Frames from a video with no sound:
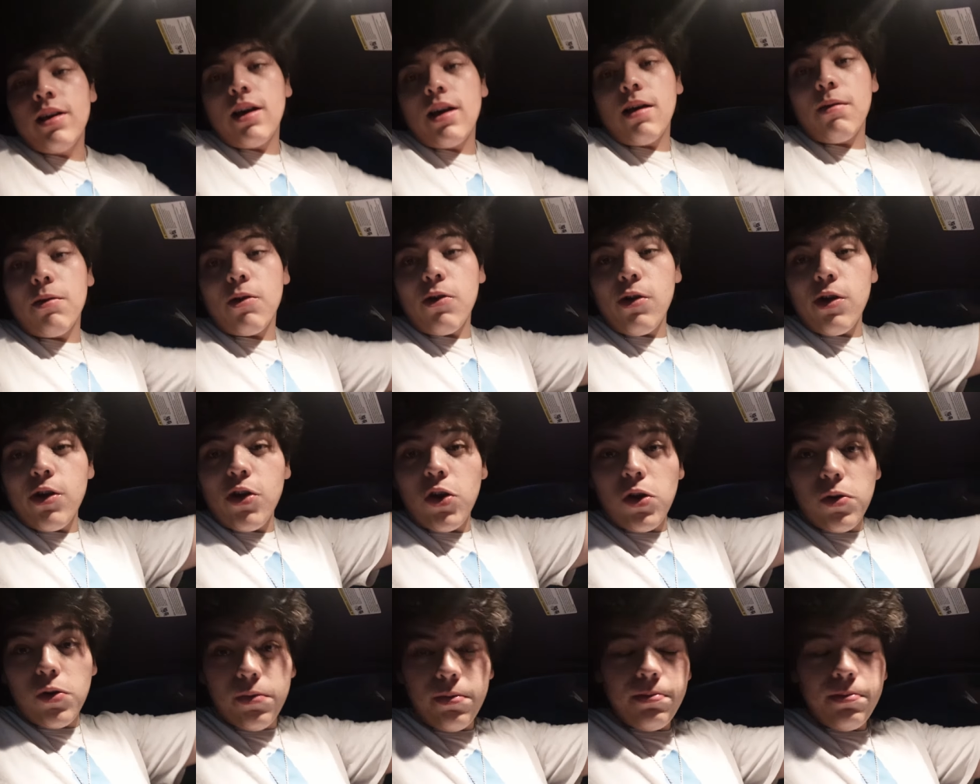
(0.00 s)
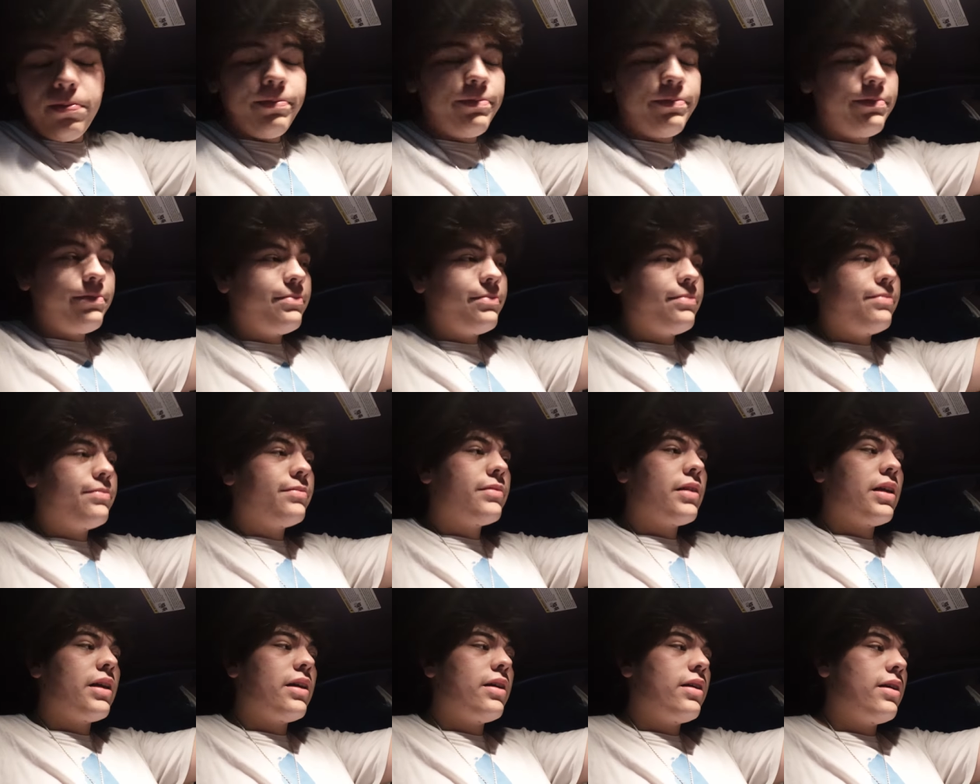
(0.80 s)
I'm going home.
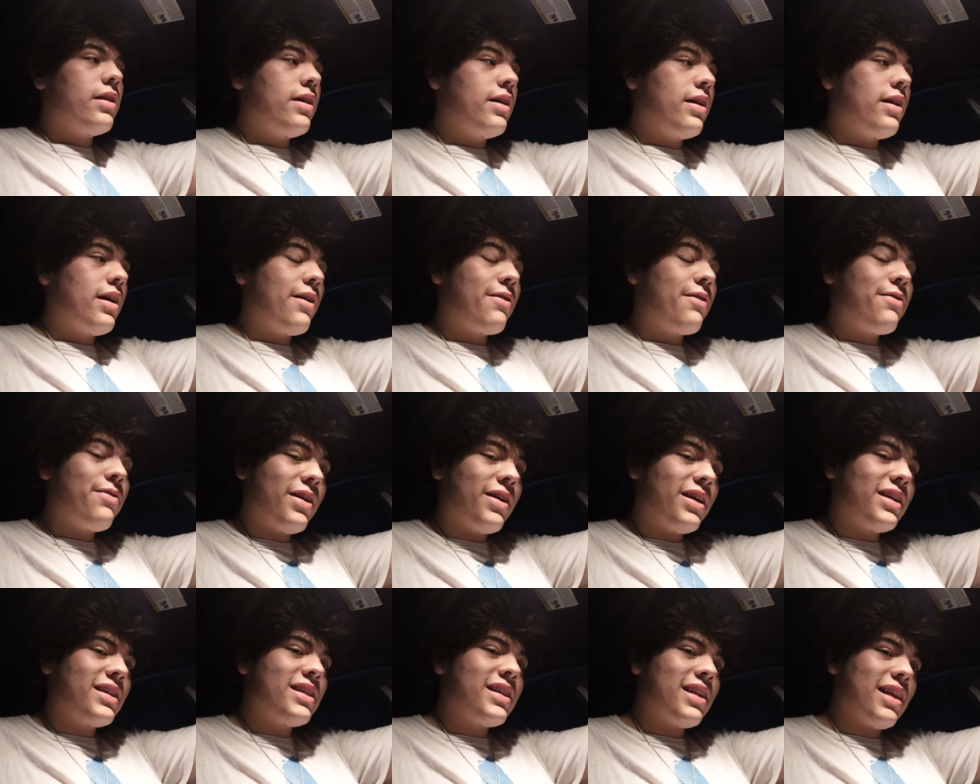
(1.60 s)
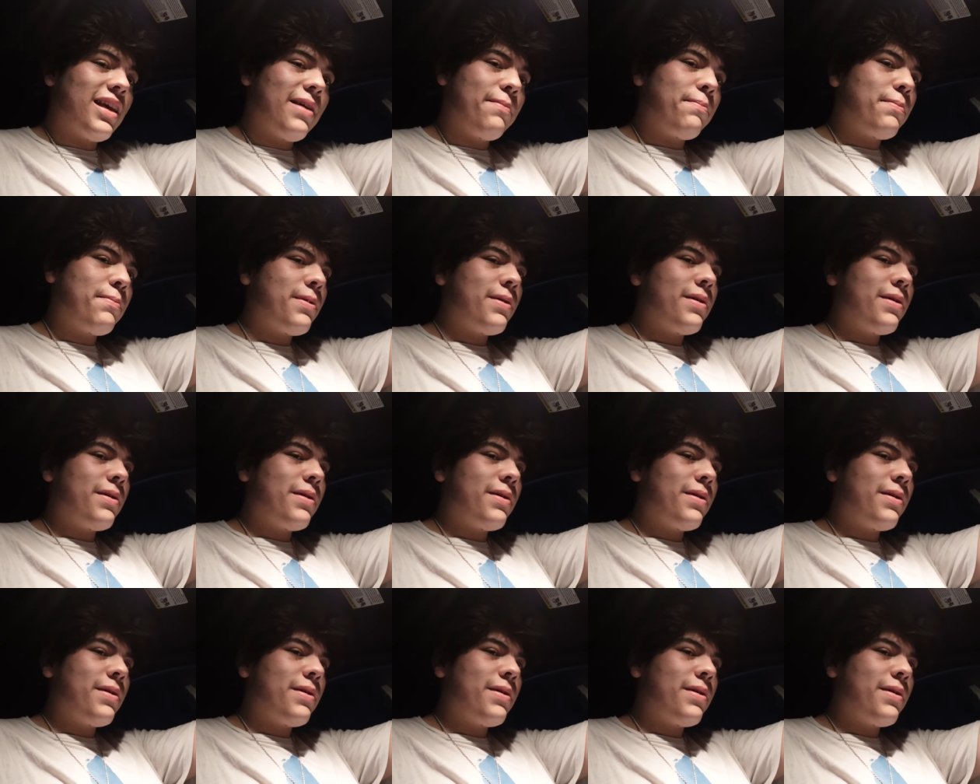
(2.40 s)
I fell asleep